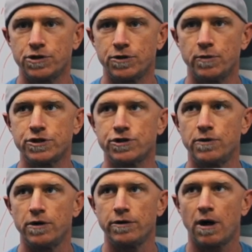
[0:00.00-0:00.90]
She was
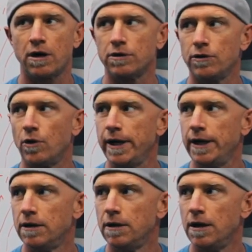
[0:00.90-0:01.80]
Sharon
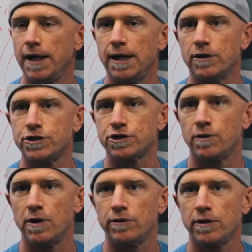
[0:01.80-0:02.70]
Harnoy, and now is
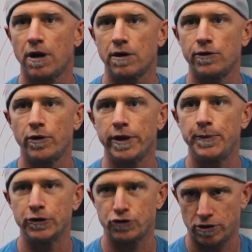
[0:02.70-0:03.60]
Sharon
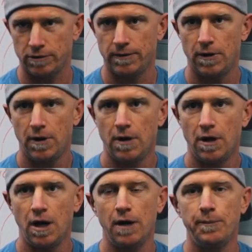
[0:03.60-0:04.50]
Harnoy Pilcher.
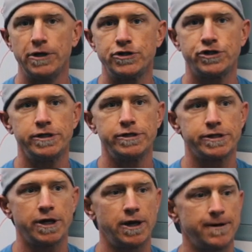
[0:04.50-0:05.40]
But
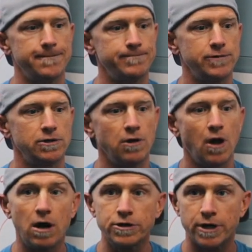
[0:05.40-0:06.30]
she's
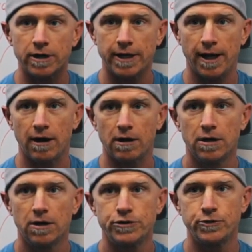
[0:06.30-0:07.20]
long dark
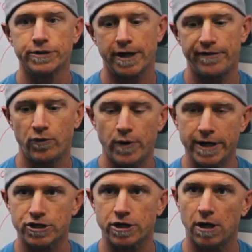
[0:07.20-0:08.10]
hair. She wears kind of a
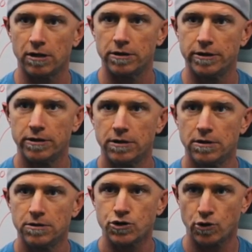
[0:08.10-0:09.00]
reddish colored
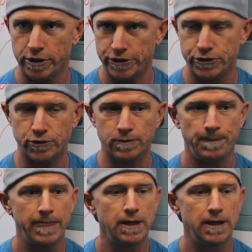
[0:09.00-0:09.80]
shorty suit.